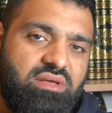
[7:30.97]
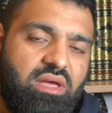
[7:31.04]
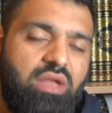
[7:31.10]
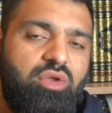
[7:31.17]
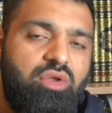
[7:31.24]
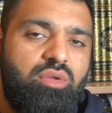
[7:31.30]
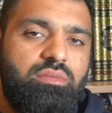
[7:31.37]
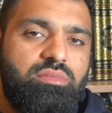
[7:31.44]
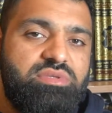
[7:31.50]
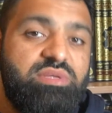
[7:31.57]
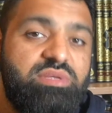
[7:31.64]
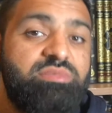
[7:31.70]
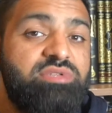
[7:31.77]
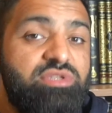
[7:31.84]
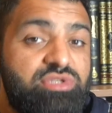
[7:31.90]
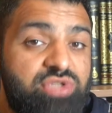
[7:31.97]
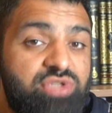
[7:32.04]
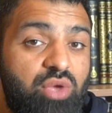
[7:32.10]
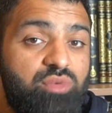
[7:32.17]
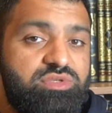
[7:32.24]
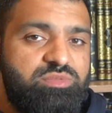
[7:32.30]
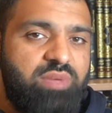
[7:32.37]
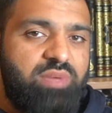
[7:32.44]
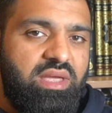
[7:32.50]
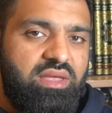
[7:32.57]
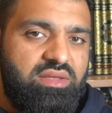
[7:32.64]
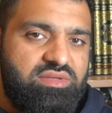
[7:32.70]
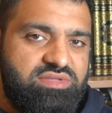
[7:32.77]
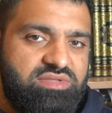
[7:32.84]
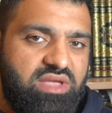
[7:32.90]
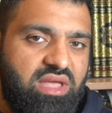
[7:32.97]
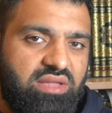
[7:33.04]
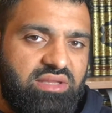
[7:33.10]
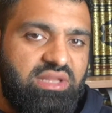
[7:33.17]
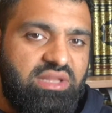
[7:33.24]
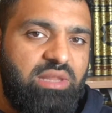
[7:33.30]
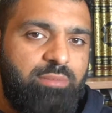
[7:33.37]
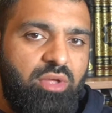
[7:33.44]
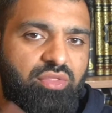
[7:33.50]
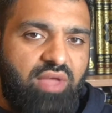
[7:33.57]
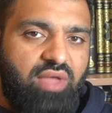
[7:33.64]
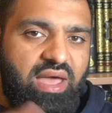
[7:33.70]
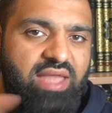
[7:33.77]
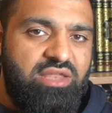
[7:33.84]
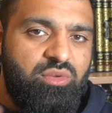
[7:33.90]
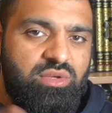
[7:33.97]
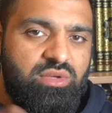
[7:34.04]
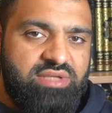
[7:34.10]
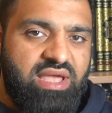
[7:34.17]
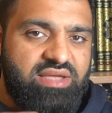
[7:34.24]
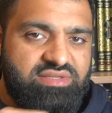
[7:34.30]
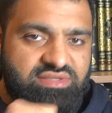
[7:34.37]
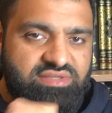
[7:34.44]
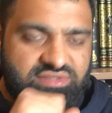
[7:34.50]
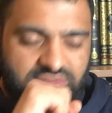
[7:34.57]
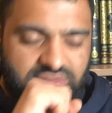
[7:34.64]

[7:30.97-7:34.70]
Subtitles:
and non-Muslims don't pay zakat, and they're both annual taxes.